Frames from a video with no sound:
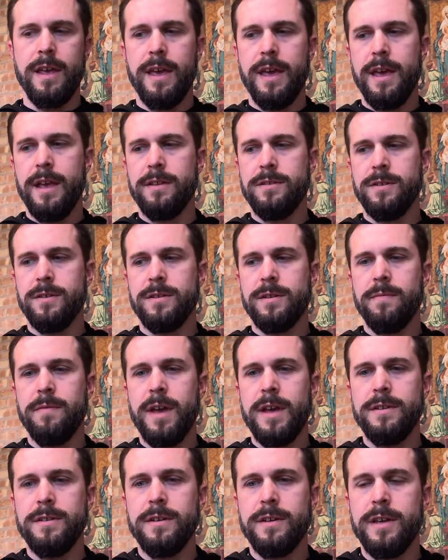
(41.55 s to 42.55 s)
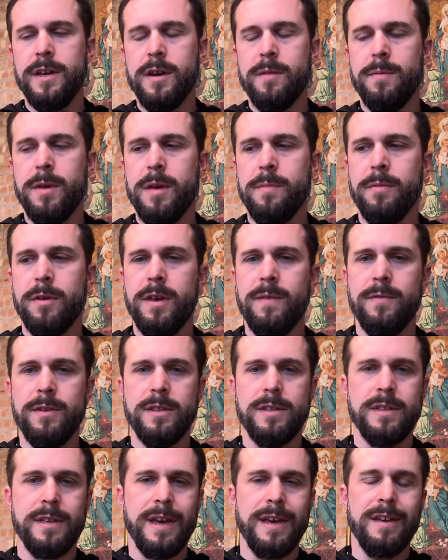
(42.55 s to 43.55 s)
And so sometimes you'll hear people even
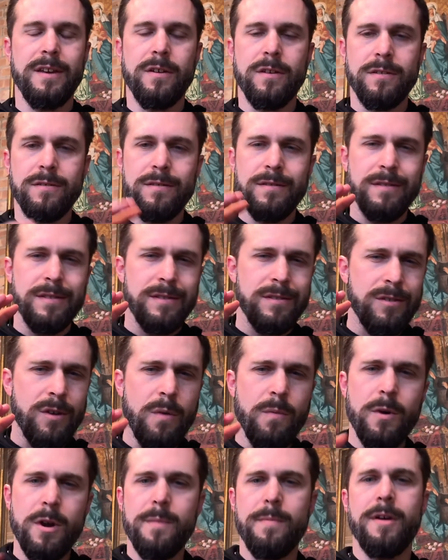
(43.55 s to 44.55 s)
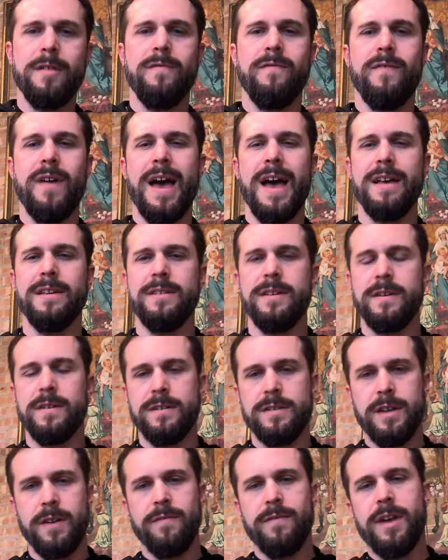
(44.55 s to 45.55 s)
say, don't worry about fasting or
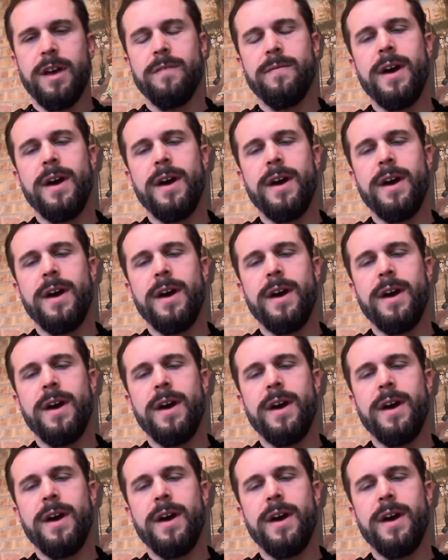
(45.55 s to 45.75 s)
self denial.